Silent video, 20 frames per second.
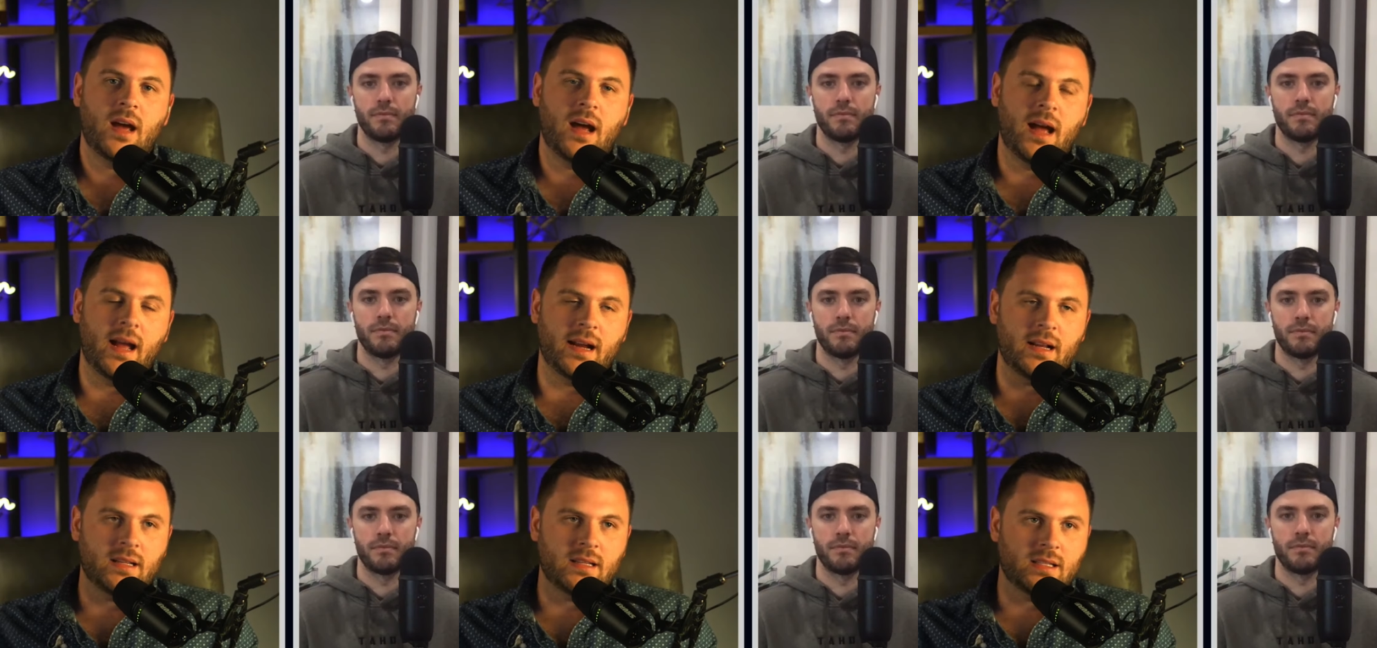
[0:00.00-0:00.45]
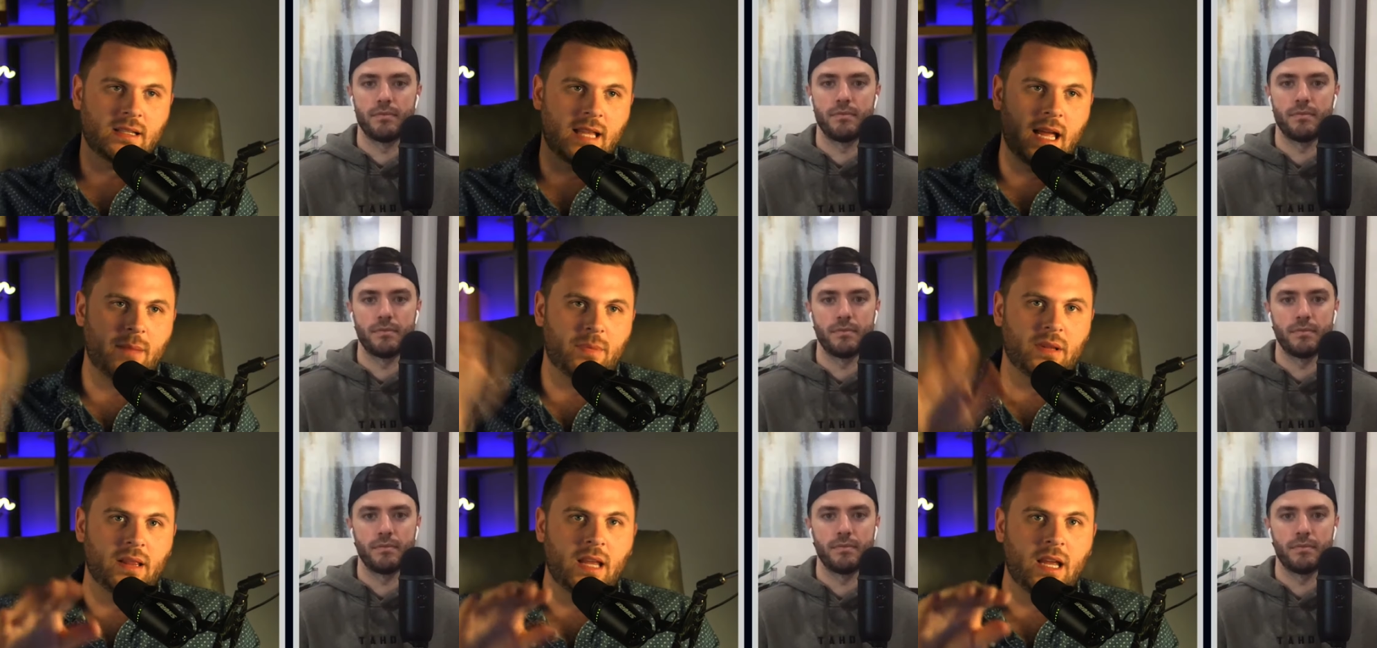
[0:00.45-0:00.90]
Speaker 1: I can
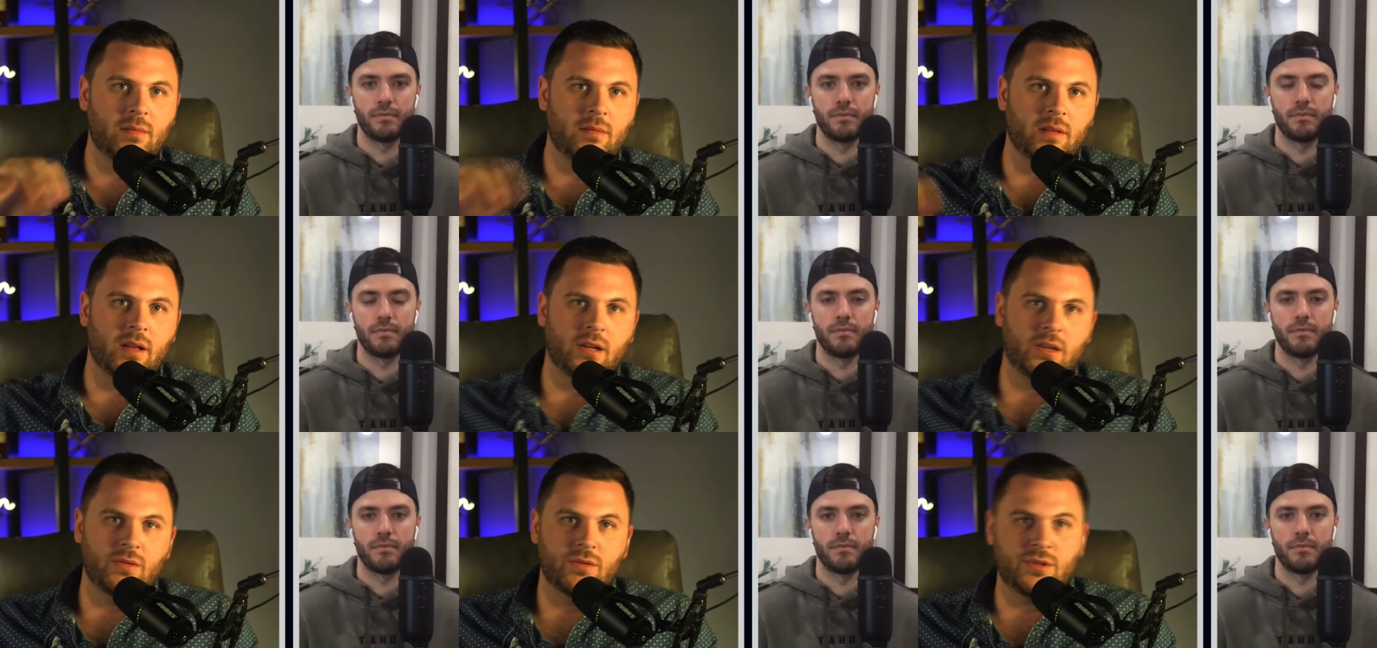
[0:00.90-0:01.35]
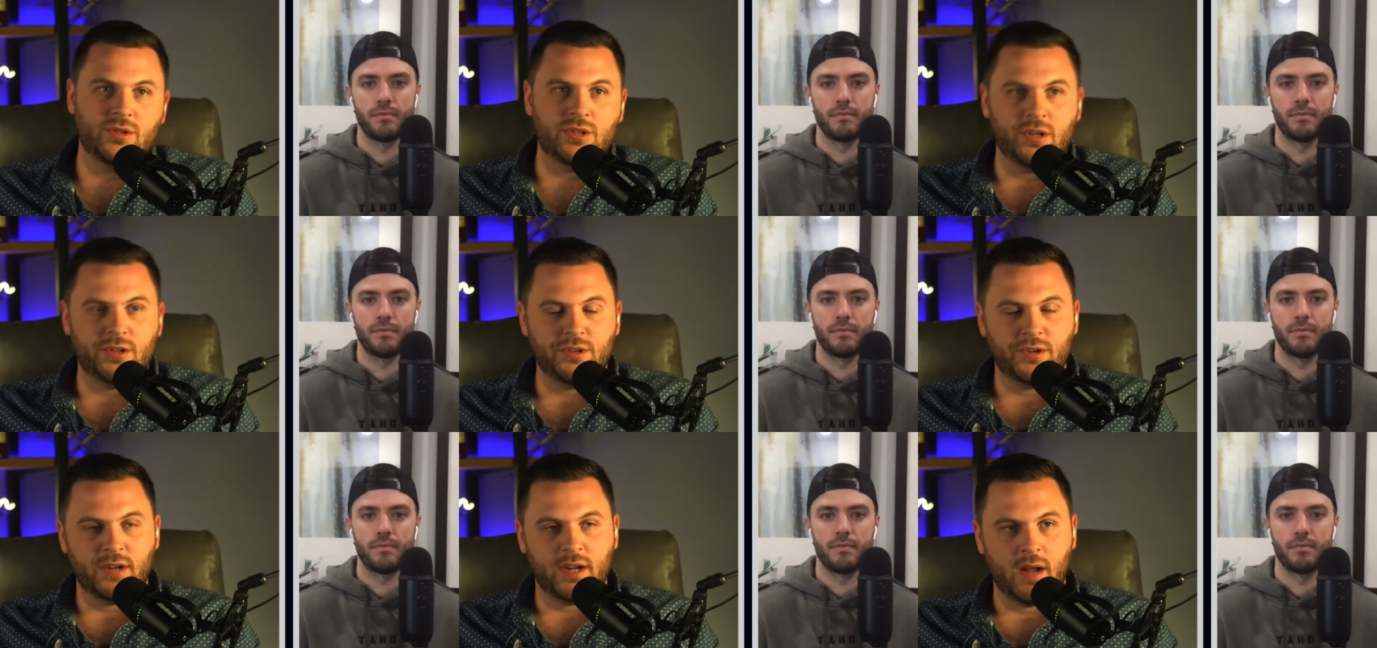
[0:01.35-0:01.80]
slap a label on you and
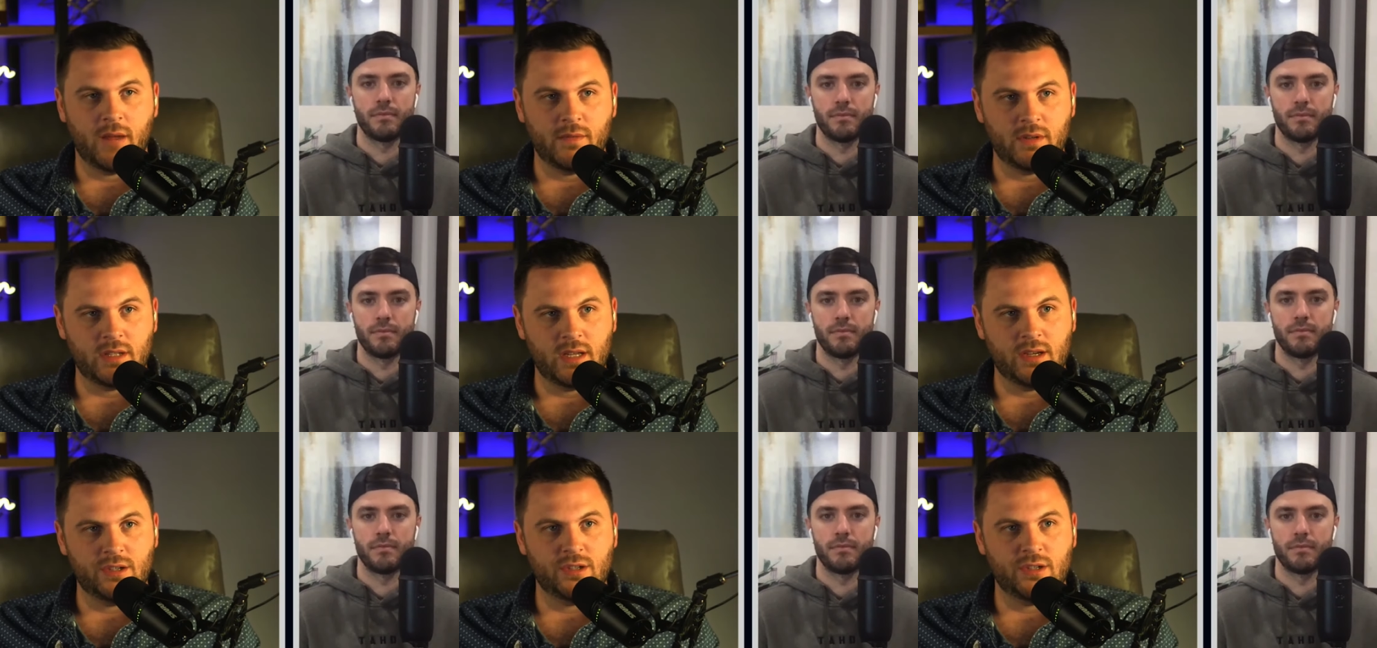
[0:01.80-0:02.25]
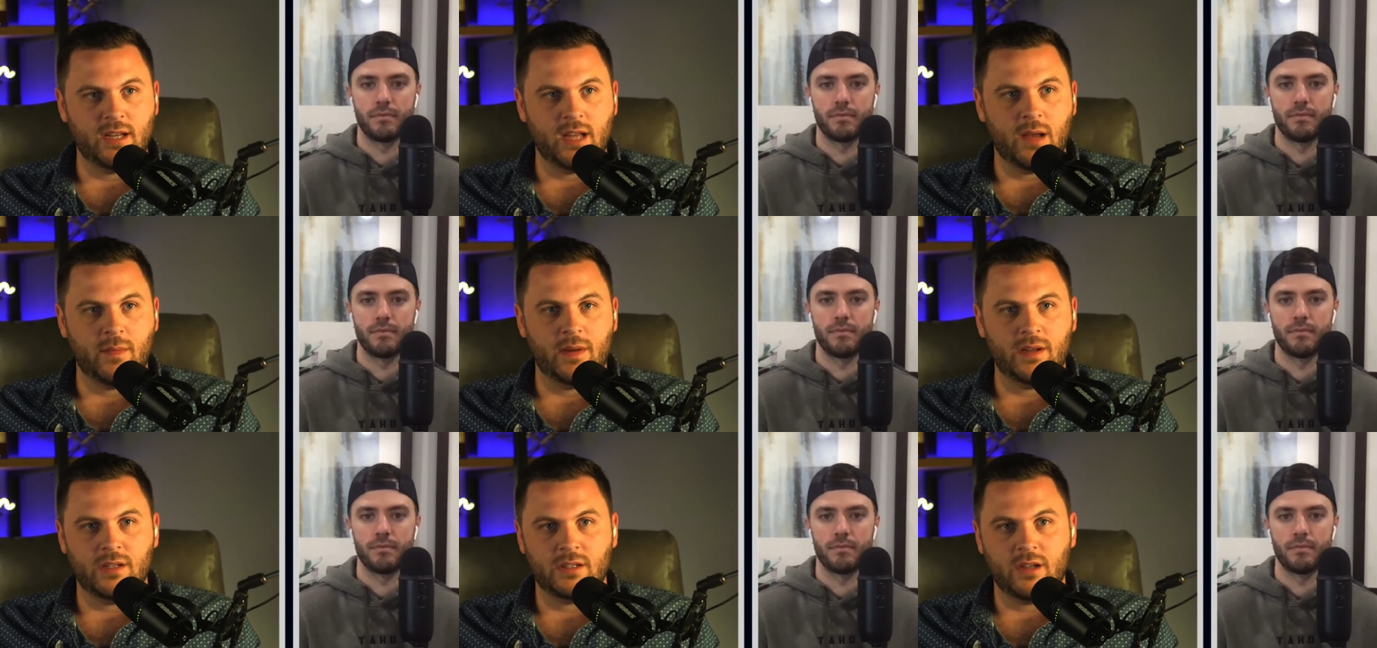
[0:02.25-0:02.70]
shut your conversation
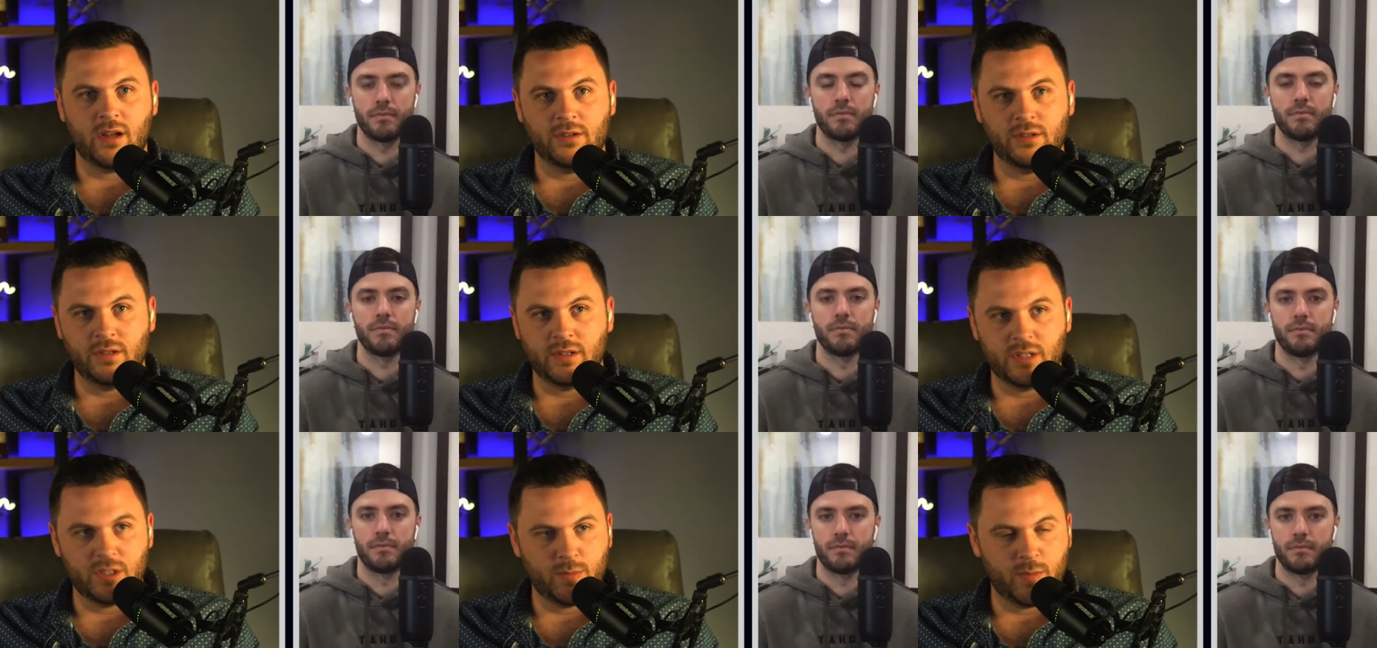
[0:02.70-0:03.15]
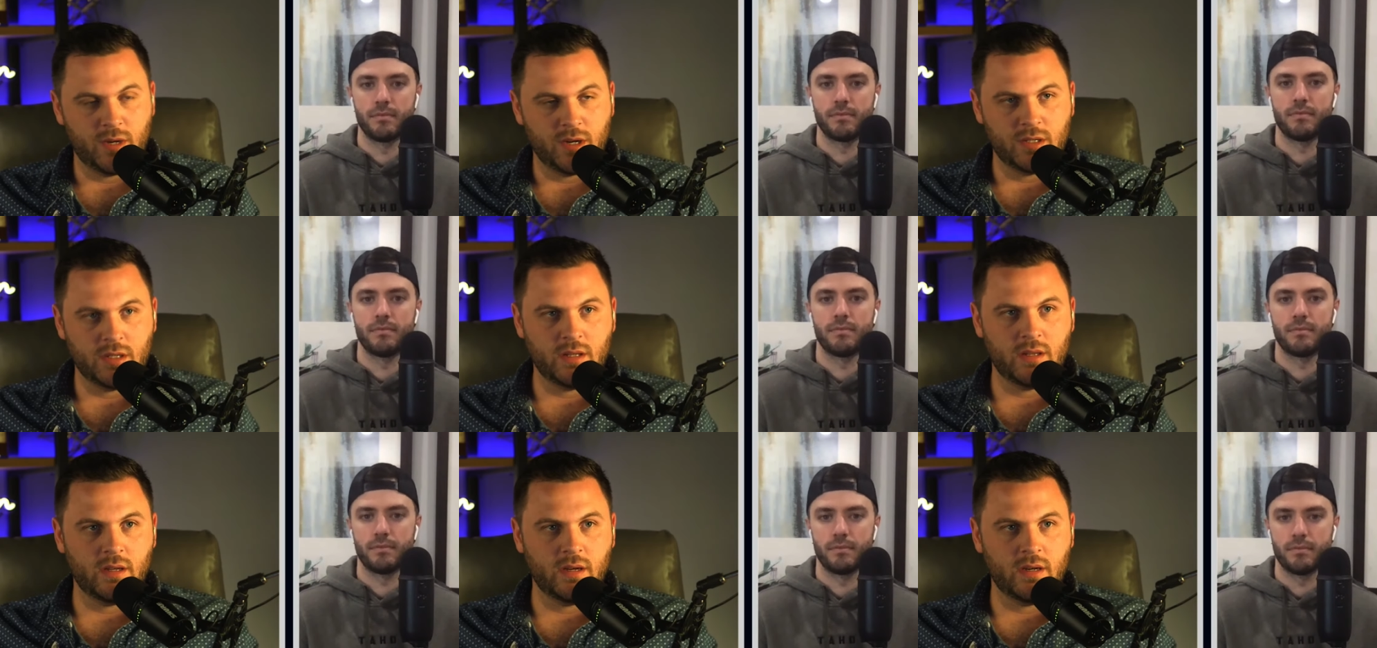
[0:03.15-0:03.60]
down by just calling you
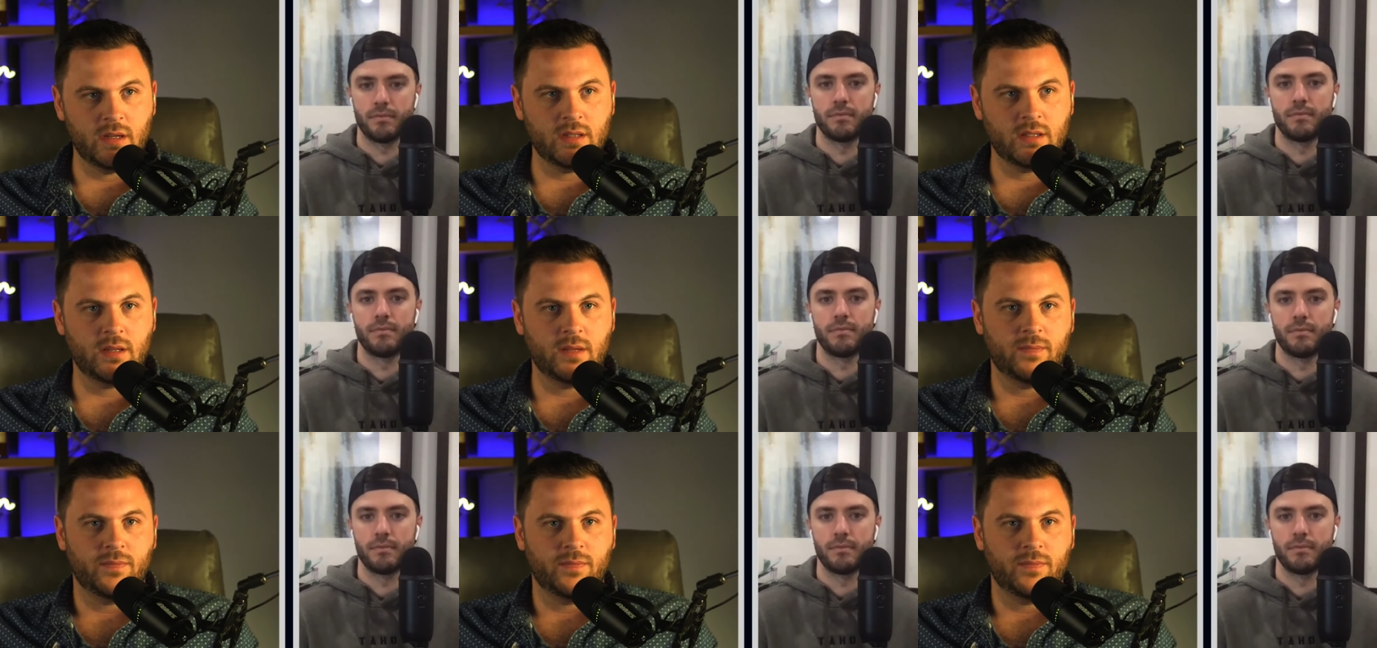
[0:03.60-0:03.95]
conspiracy theorist,